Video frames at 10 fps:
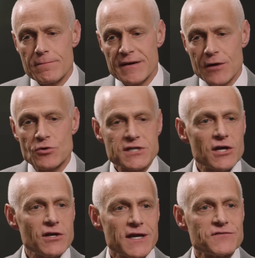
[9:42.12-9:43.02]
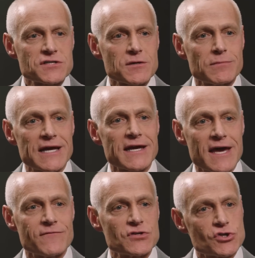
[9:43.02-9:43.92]
But I will tell you, it gives us a blank
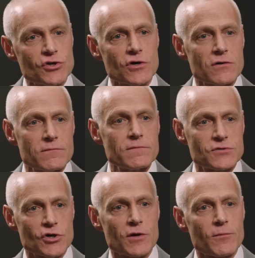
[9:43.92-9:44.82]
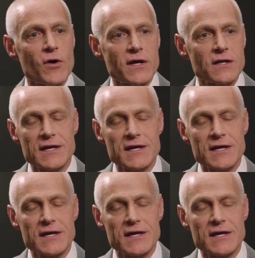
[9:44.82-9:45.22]
canvas to your point.